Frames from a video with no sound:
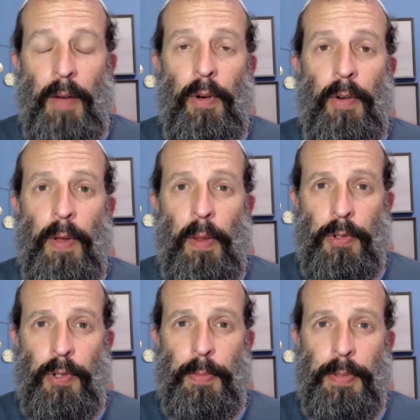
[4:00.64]
of your fellow
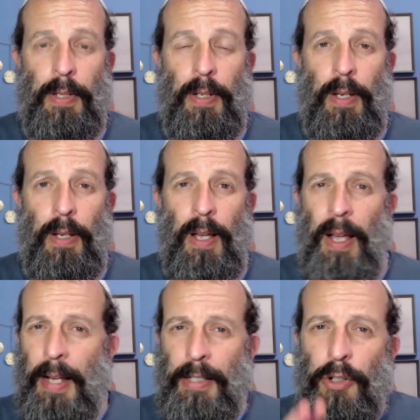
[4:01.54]
troops.
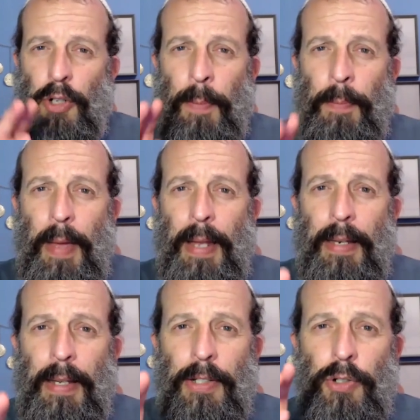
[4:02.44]
It's a
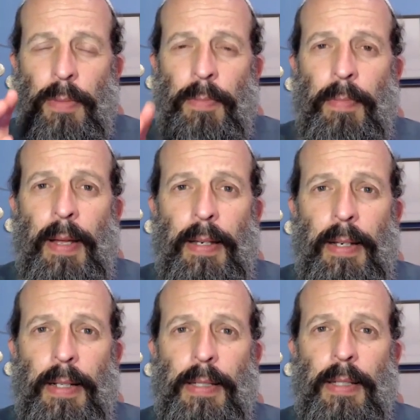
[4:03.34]
tremendous,
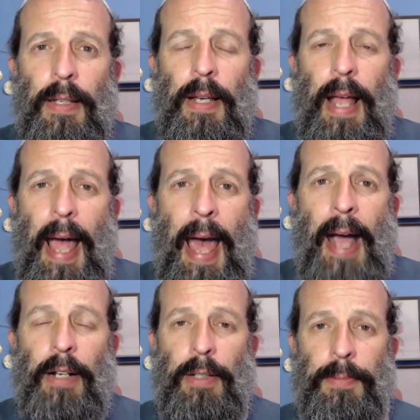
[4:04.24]
tremendous
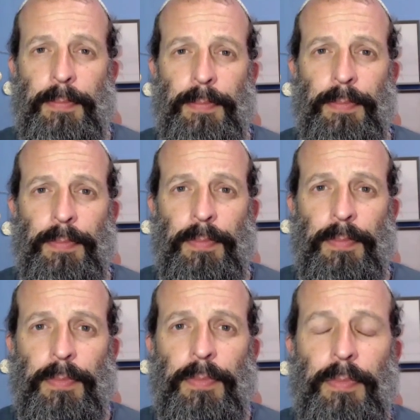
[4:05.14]
act
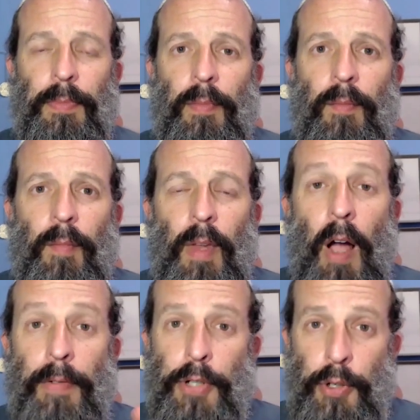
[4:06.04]

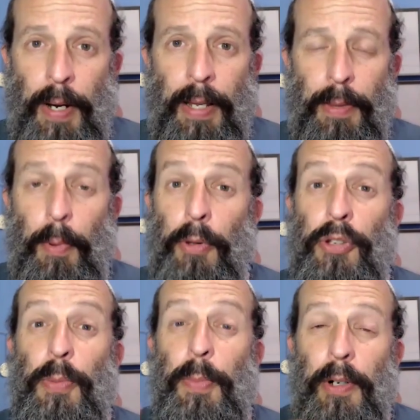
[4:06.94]
of strength, both
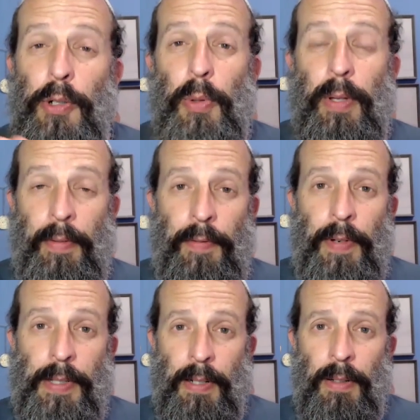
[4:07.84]
spiritual and
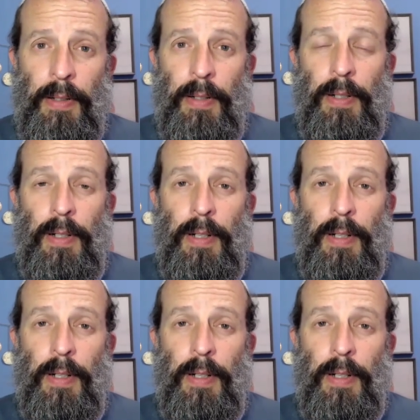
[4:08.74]
physical,